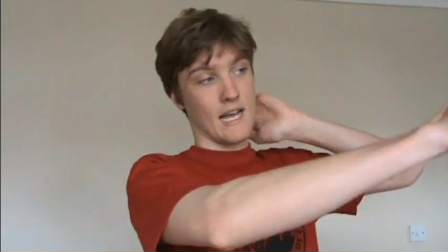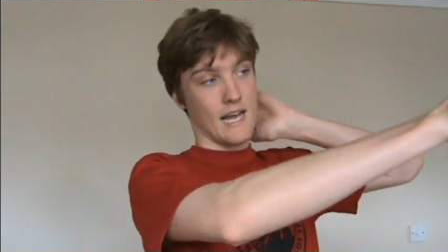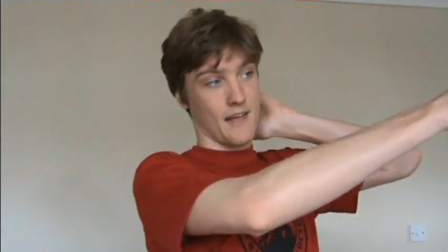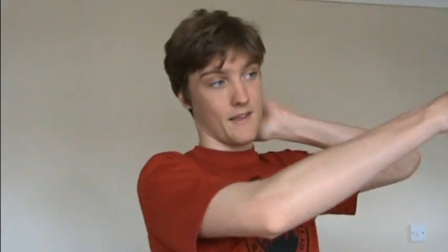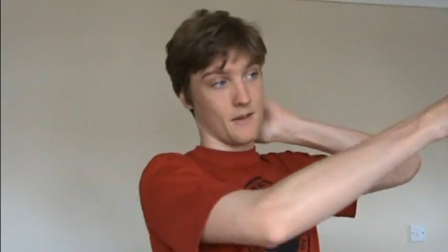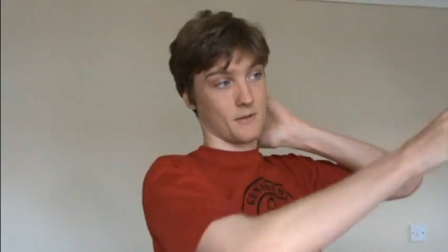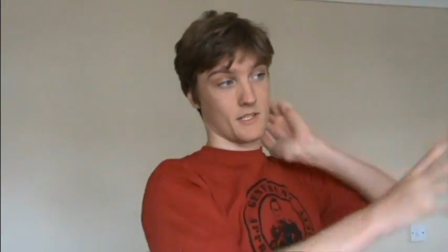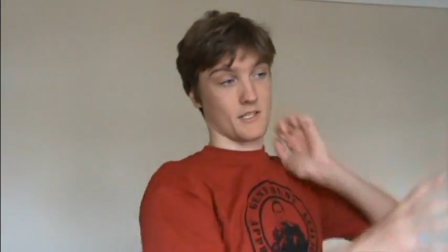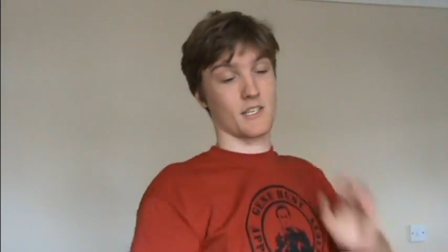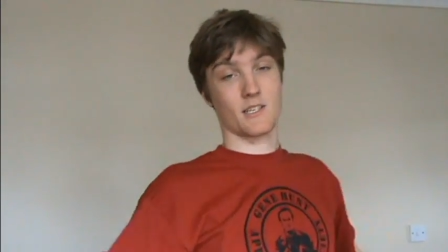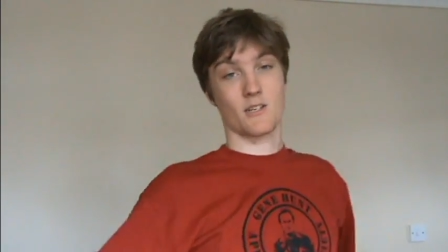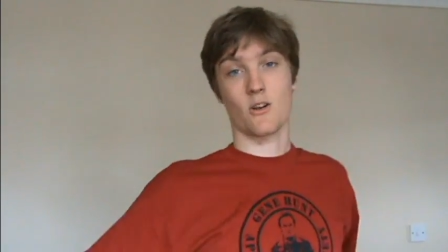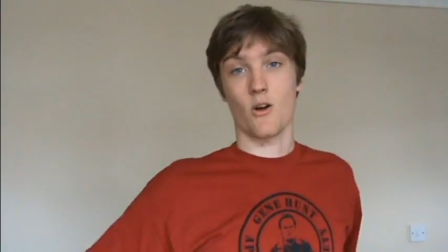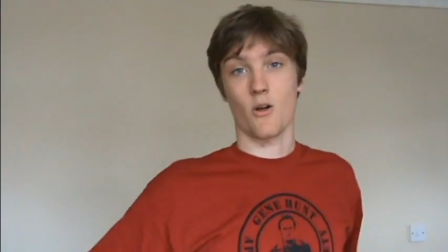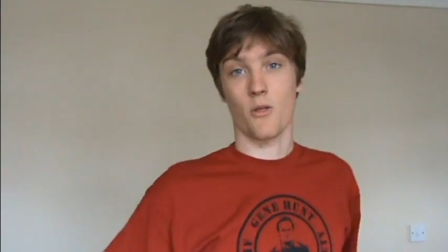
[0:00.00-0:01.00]
and there was just this
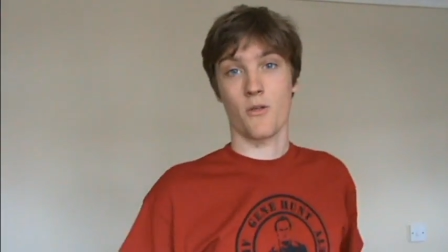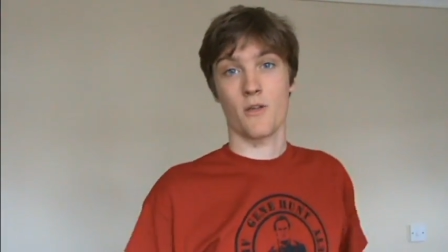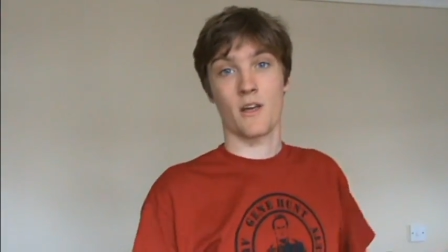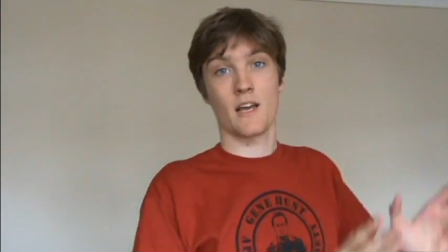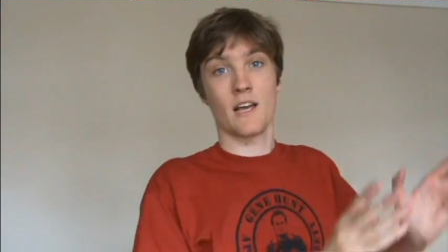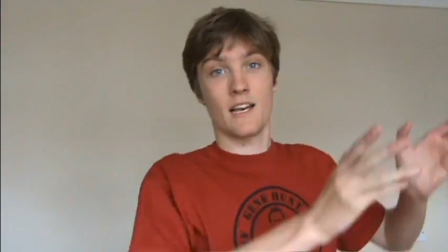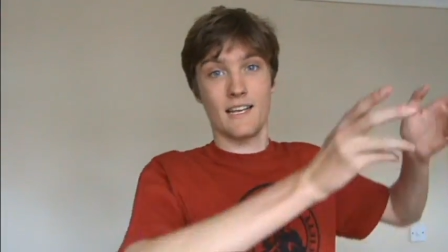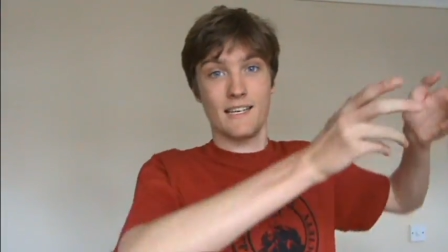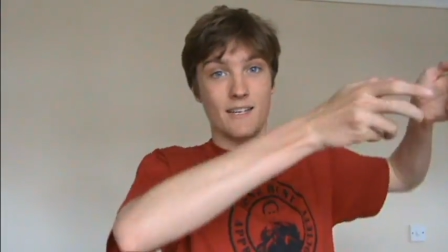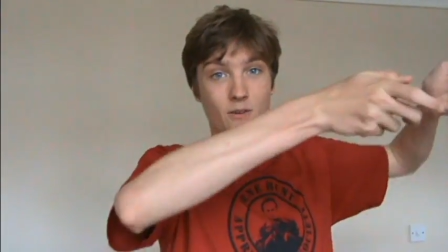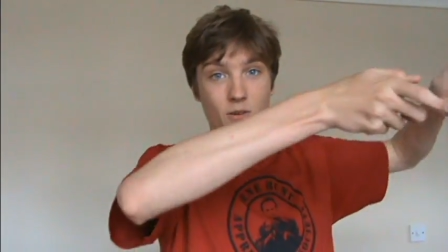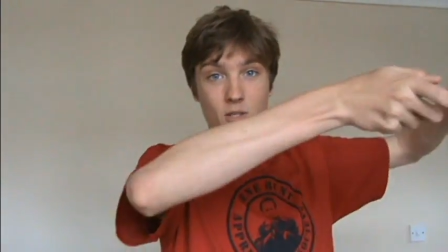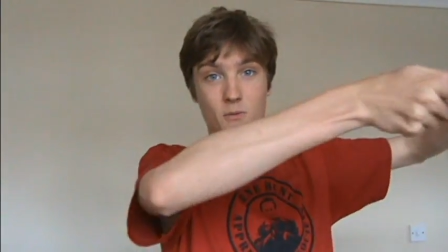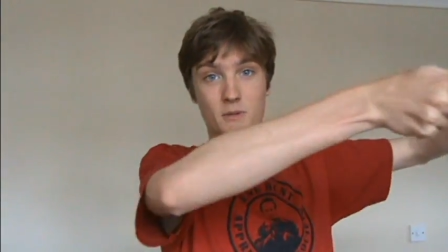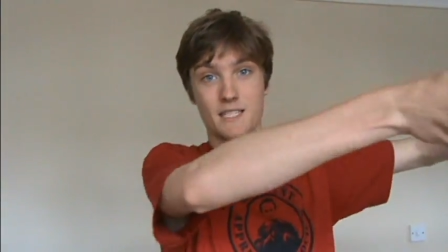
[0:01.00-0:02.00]
cloth leading onto a